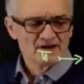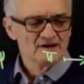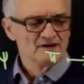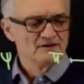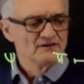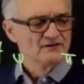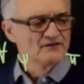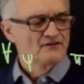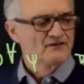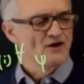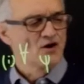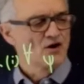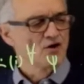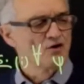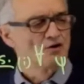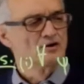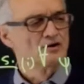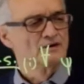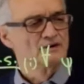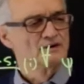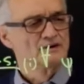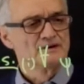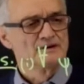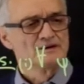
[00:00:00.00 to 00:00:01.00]
So
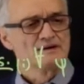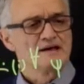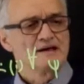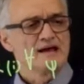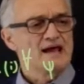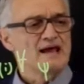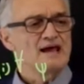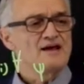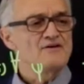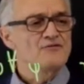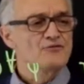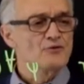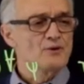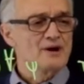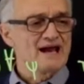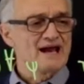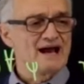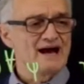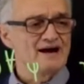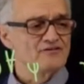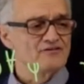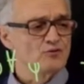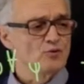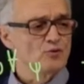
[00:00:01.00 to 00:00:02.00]
if we
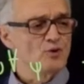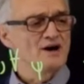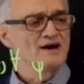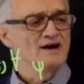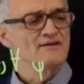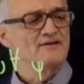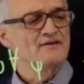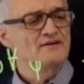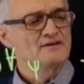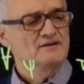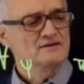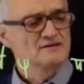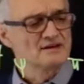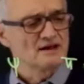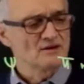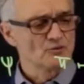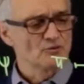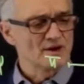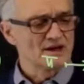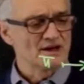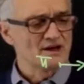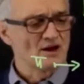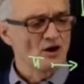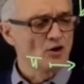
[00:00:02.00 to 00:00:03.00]
have one, then
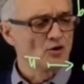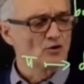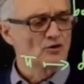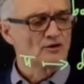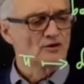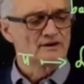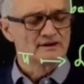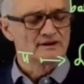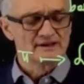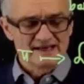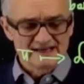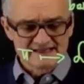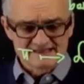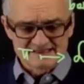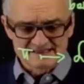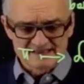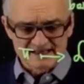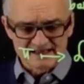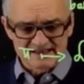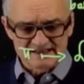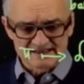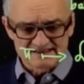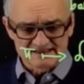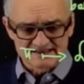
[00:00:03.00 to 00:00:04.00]
we know these
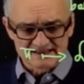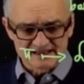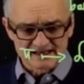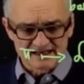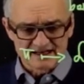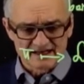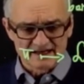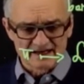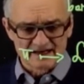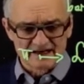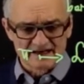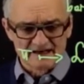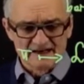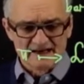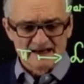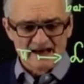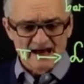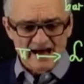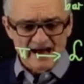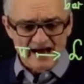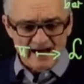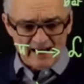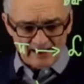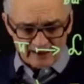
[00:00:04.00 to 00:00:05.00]
things here
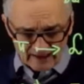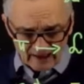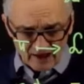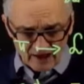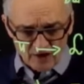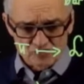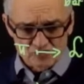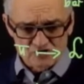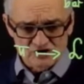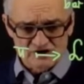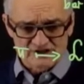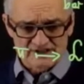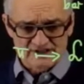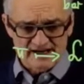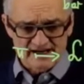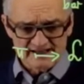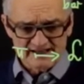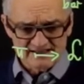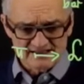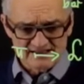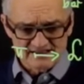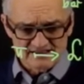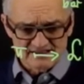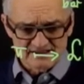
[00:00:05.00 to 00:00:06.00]
are closed
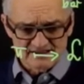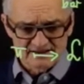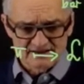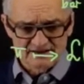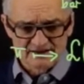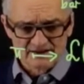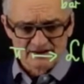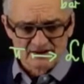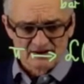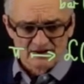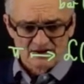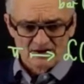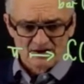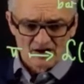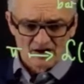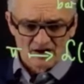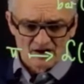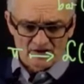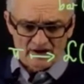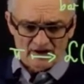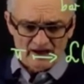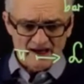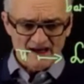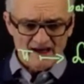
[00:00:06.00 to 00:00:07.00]
sets,
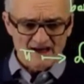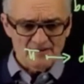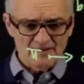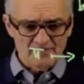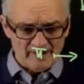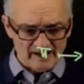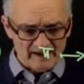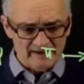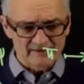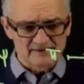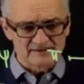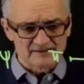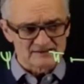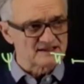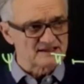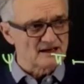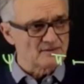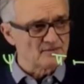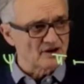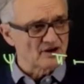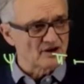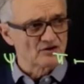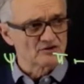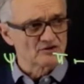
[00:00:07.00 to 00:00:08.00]
okay, by the
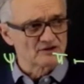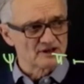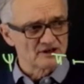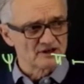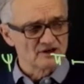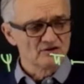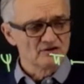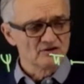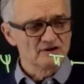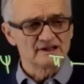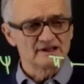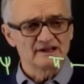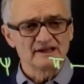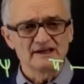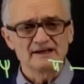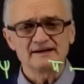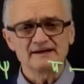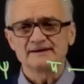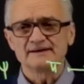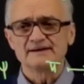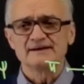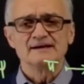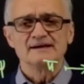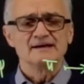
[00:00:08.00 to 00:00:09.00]
semi-continuity.
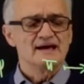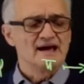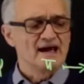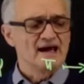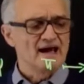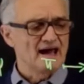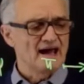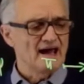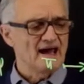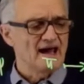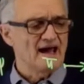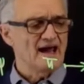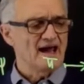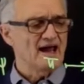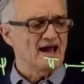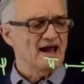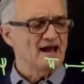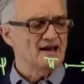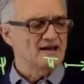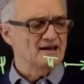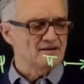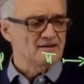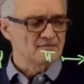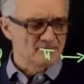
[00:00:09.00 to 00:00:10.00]

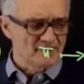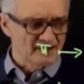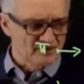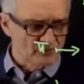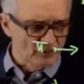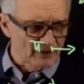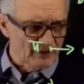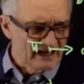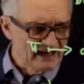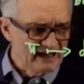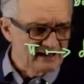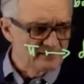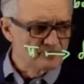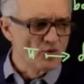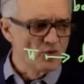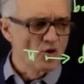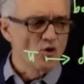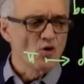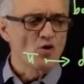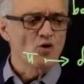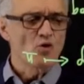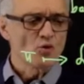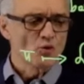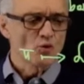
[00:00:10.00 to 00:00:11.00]
And but we need
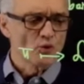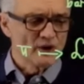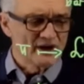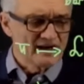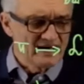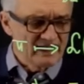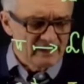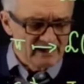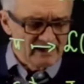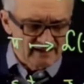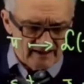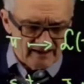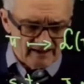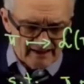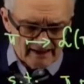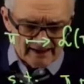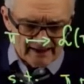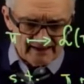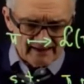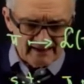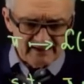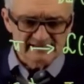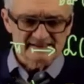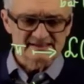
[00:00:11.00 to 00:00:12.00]
more, we need
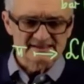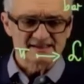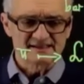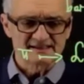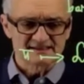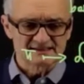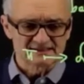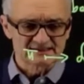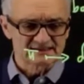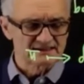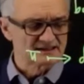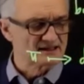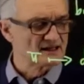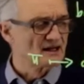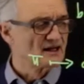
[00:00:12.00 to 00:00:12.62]
that this is